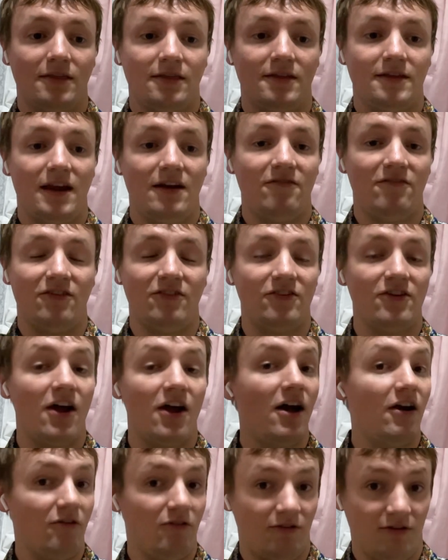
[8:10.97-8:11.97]
Denver's
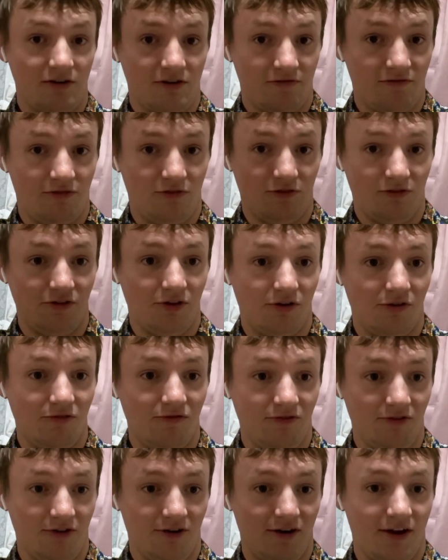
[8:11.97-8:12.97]
not going to fold
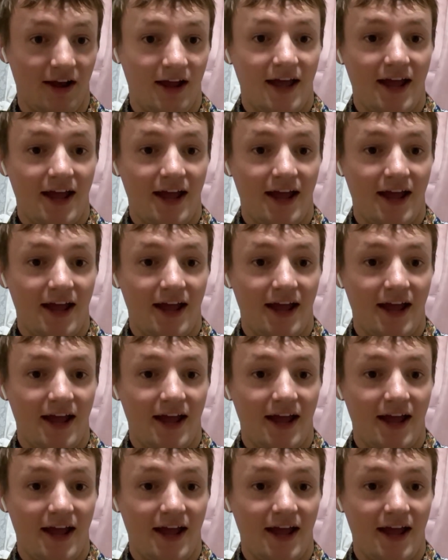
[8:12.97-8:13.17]
over.